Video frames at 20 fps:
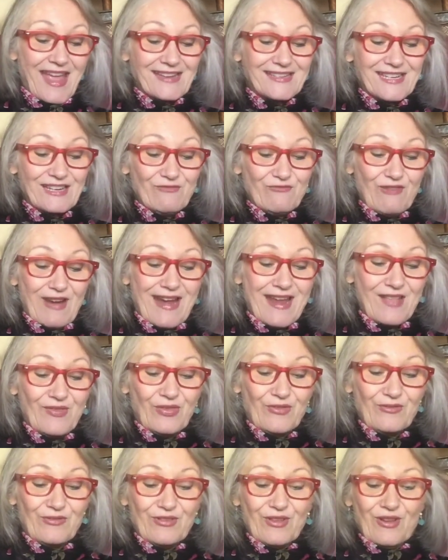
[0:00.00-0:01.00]
As he ran
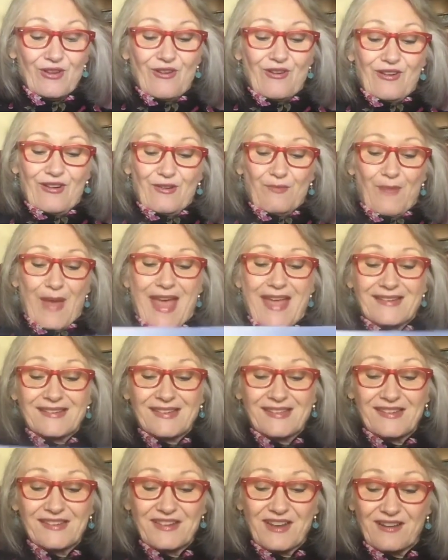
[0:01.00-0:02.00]
through the yard,
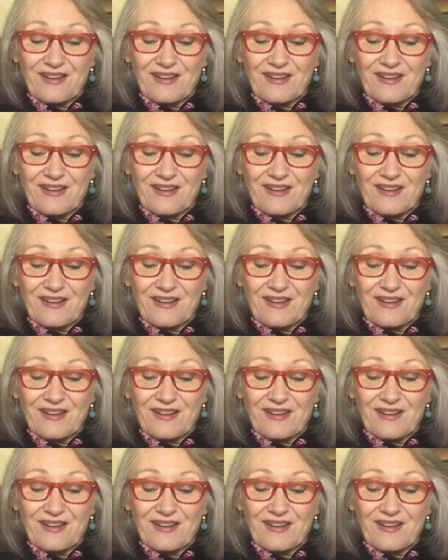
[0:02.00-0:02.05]
past the